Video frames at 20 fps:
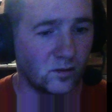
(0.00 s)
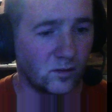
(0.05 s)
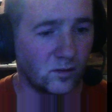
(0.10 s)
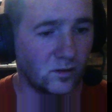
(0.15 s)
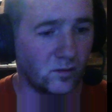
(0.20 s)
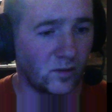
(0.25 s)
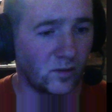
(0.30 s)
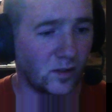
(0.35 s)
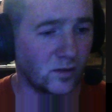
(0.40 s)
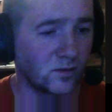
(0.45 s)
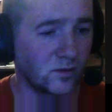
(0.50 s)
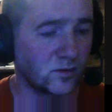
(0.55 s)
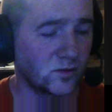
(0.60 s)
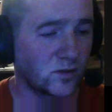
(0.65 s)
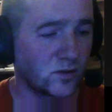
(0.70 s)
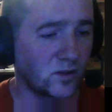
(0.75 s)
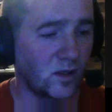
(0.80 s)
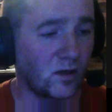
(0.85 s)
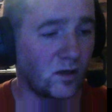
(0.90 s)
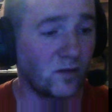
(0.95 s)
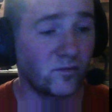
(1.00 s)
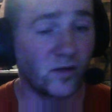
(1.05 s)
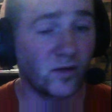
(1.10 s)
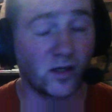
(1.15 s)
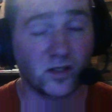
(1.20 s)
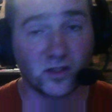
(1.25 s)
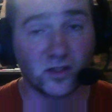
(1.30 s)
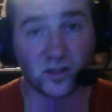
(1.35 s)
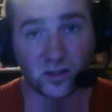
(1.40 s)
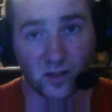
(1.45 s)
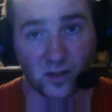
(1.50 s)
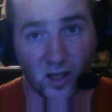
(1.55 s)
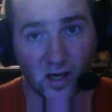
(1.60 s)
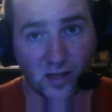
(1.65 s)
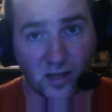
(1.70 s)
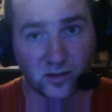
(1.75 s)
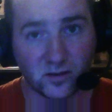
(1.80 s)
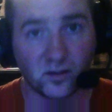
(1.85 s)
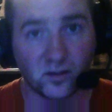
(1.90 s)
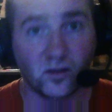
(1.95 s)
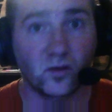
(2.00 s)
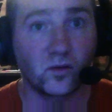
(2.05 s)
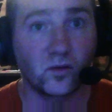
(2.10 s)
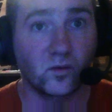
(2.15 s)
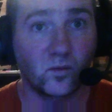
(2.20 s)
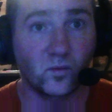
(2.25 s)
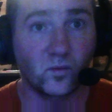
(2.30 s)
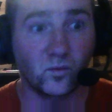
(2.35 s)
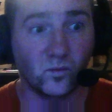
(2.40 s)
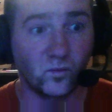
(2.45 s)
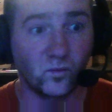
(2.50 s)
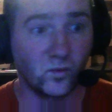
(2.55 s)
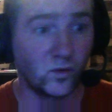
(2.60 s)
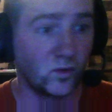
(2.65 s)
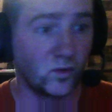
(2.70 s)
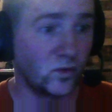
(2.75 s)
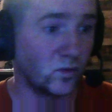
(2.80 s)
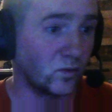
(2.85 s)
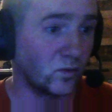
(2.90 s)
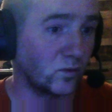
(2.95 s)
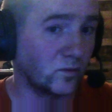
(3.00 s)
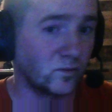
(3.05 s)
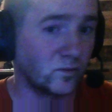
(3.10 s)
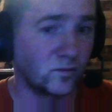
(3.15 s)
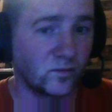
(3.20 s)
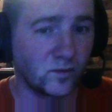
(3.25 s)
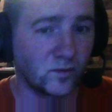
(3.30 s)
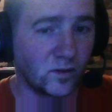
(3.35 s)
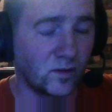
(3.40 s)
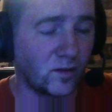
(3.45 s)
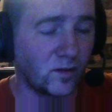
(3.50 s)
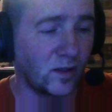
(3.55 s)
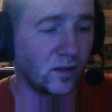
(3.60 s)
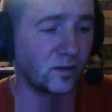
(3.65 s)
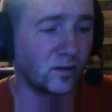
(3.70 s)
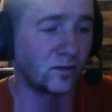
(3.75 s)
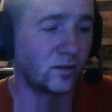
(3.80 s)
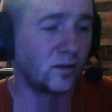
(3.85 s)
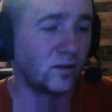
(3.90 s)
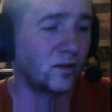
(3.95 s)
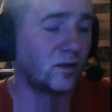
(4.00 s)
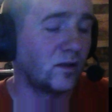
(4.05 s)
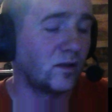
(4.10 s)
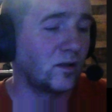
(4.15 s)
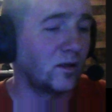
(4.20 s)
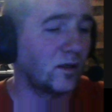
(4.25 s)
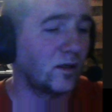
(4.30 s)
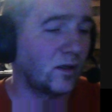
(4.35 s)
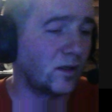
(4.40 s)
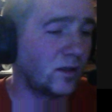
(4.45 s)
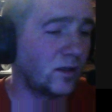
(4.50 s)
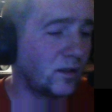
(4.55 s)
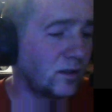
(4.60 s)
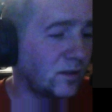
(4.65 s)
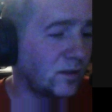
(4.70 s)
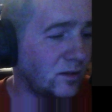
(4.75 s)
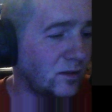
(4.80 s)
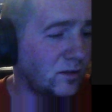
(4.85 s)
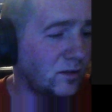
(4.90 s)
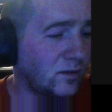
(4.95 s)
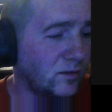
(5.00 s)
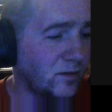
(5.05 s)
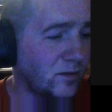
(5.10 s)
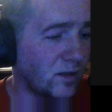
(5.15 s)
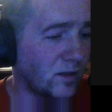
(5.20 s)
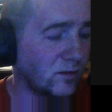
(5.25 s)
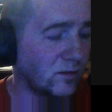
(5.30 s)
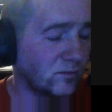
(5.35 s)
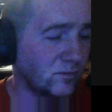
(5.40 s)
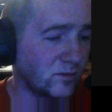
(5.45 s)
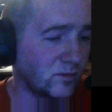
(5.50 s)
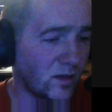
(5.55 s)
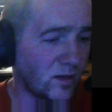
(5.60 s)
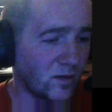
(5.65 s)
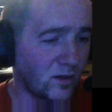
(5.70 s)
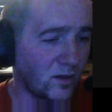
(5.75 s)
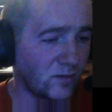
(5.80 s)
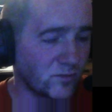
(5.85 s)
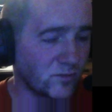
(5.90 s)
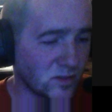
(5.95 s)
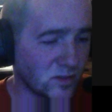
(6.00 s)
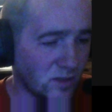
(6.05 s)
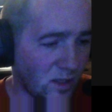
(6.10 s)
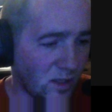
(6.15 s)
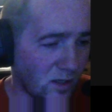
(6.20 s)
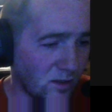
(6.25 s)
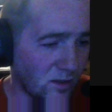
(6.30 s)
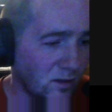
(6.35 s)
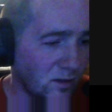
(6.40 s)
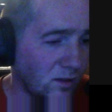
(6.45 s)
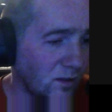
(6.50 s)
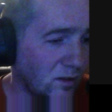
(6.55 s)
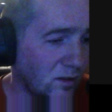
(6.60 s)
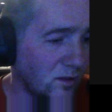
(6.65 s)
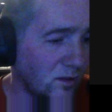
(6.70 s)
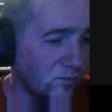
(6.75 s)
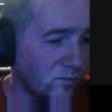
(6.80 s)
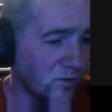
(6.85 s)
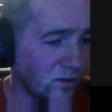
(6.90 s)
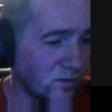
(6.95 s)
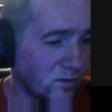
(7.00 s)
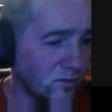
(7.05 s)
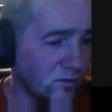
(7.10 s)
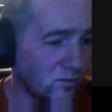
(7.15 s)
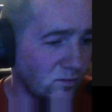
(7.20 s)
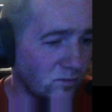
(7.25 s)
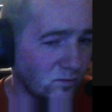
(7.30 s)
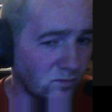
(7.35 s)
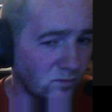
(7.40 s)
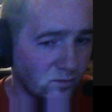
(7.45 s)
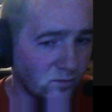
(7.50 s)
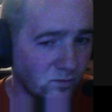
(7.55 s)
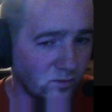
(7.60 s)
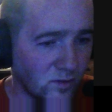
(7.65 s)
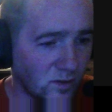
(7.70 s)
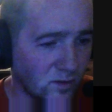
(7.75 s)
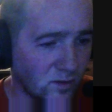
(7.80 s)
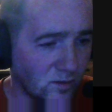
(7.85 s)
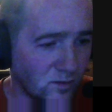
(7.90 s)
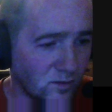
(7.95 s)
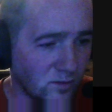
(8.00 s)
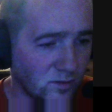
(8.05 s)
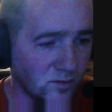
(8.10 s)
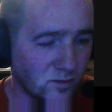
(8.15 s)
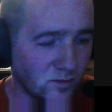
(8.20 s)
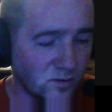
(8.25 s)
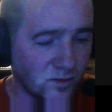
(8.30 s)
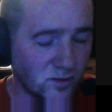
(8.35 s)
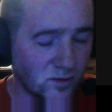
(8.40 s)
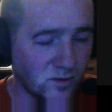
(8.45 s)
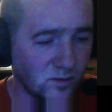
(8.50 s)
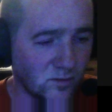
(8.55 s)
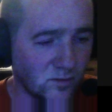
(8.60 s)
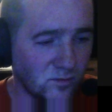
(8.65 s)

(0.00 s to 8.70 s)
All right. So now I've got a slot. Woohoo. All right. Now that I have a slot, I'm going to go click on this.